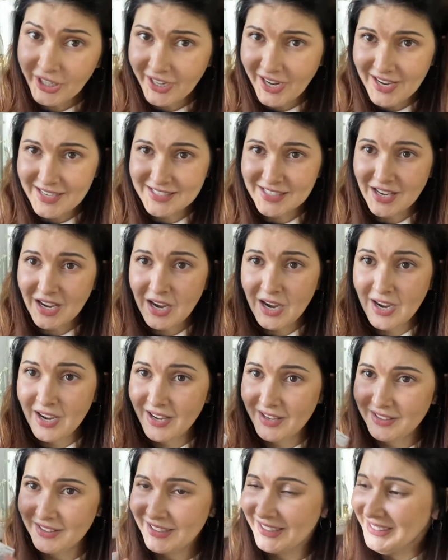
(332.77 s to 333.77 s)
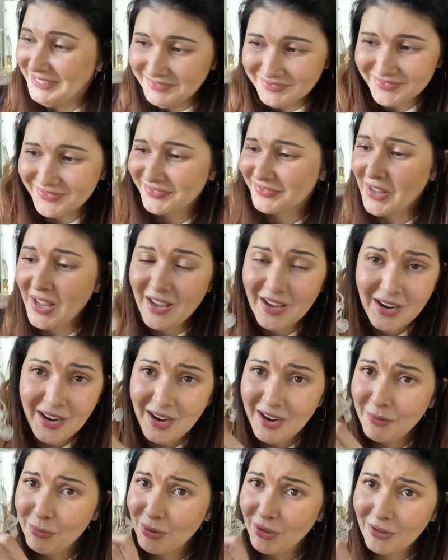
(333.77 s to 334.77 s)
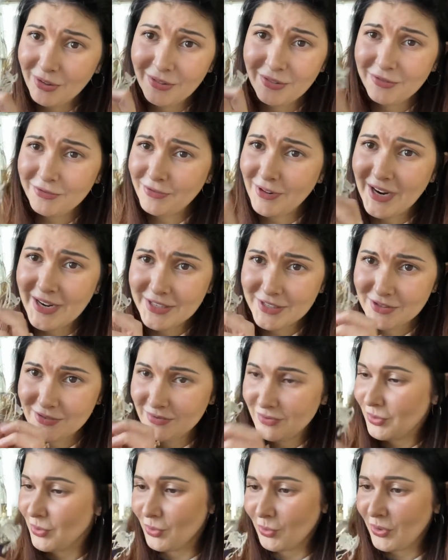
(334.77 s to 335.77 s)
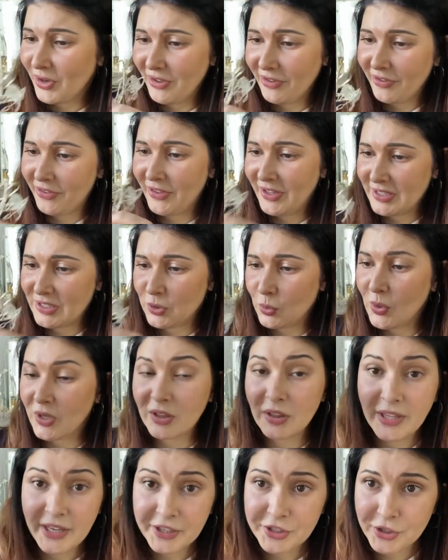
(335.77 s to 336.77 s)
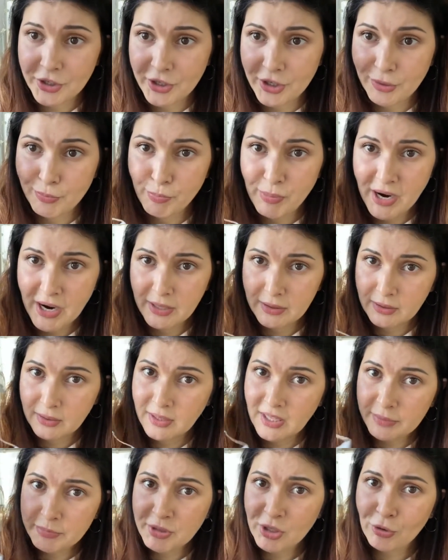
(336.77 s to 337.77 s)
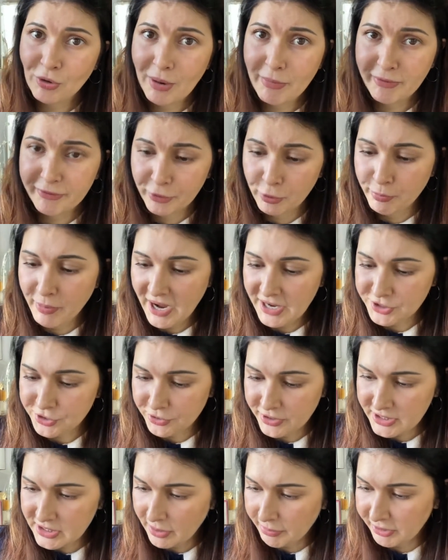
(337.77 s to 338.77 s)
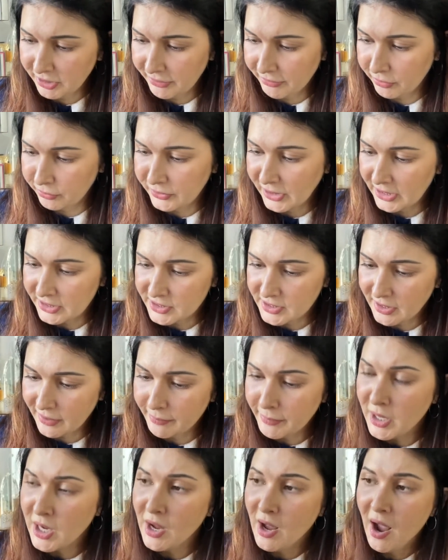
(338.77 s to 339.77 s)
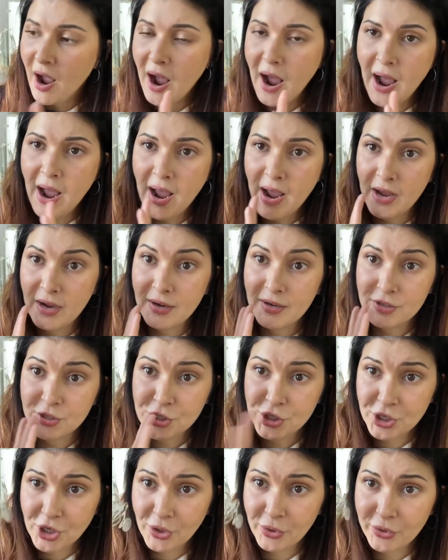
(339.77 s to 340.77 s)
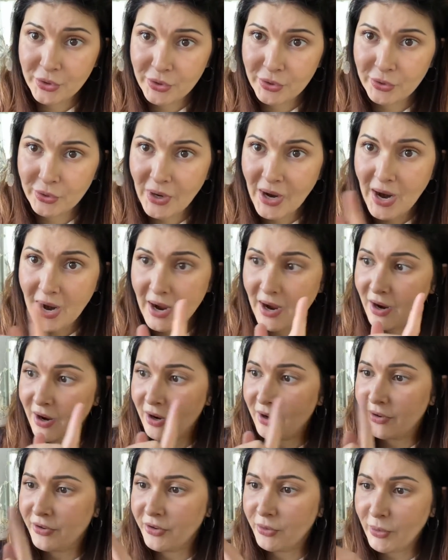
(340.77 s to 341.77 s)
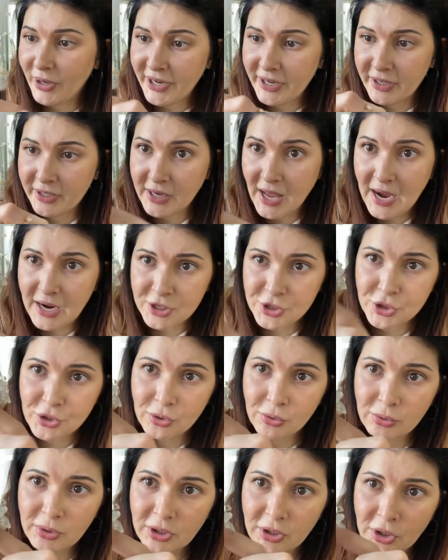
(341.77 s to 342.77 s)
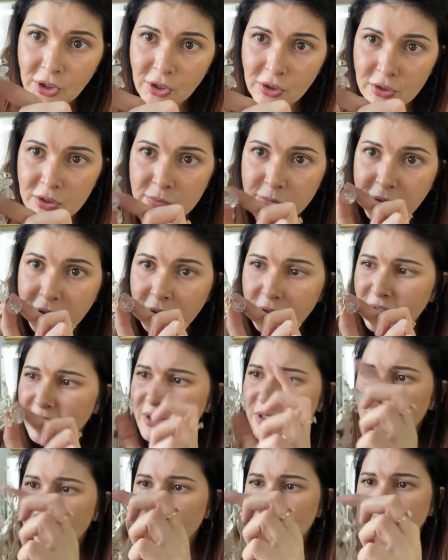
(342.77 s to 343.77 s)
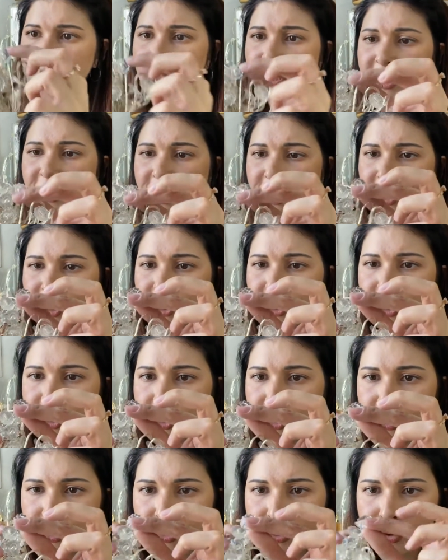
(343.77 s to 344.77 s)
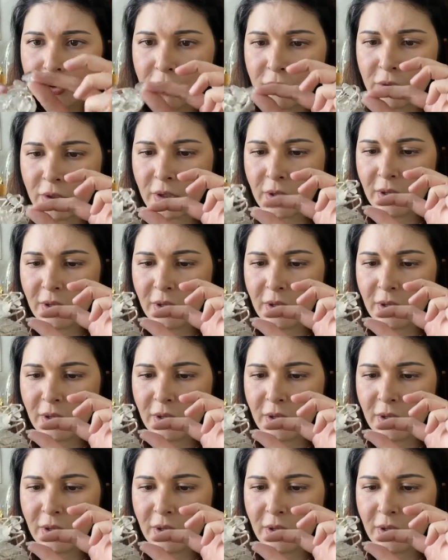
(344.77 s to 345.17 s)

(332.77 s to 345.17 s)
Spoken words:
guys, I will fight with this one later, but let me grab a few batteries, I believe I've got some, and show you the way it actually looks, because it's really cute.